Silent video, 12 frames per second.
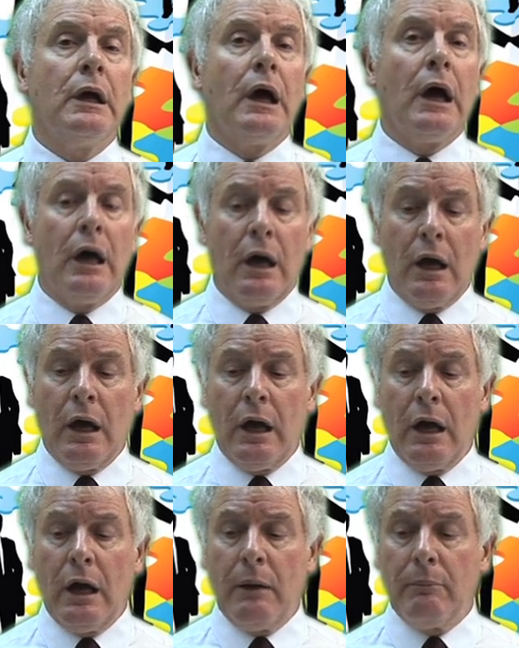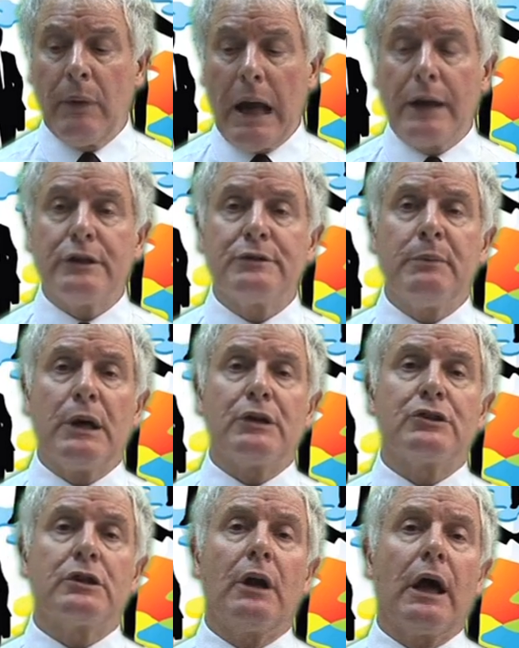and it's
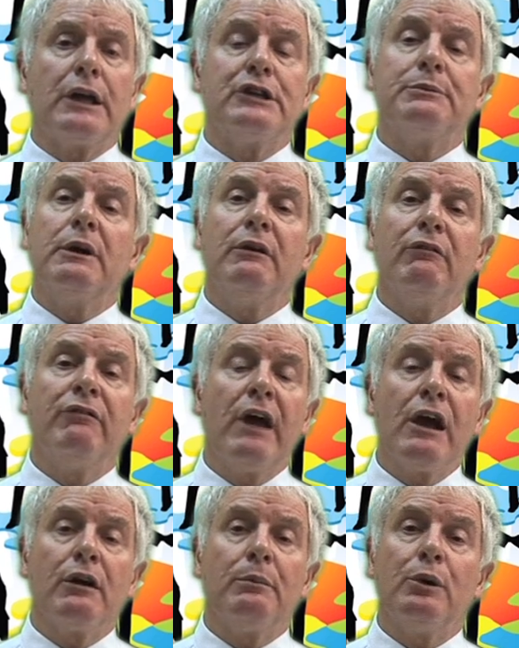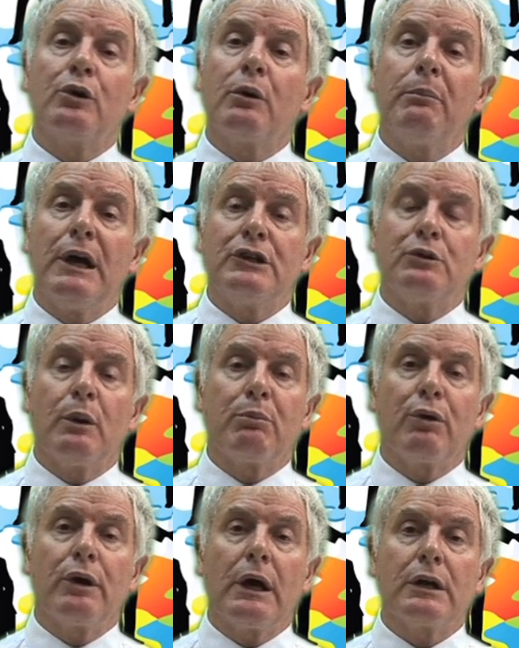much likely to be variable compared to a
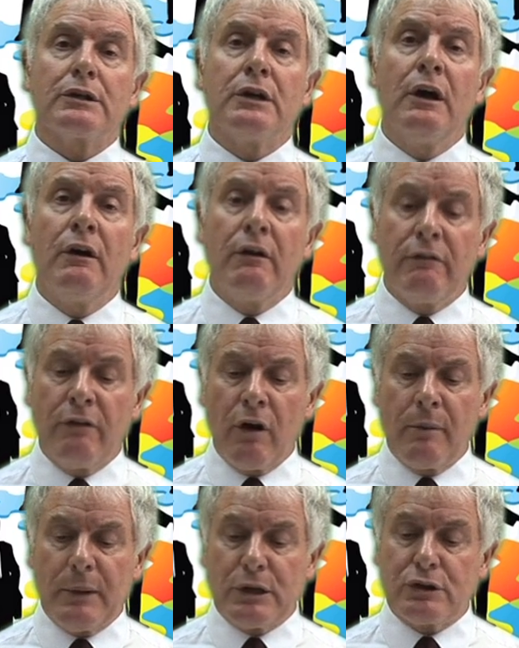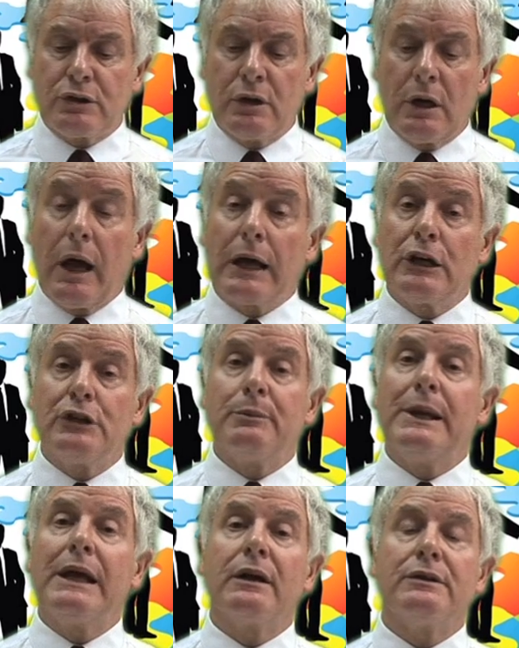product, very much likely to
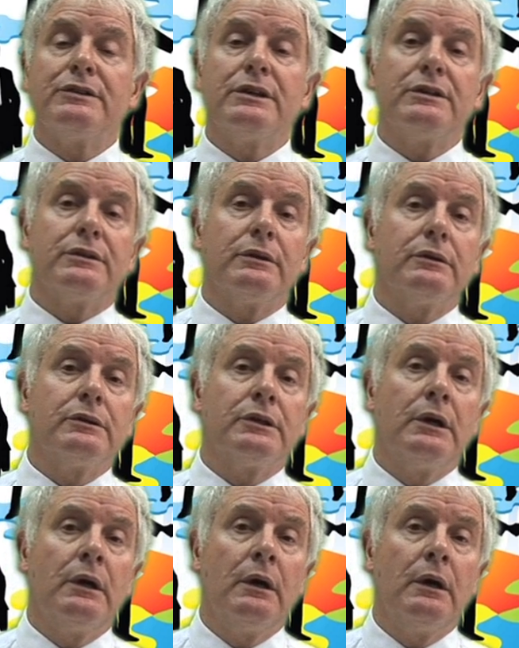be inconsistent,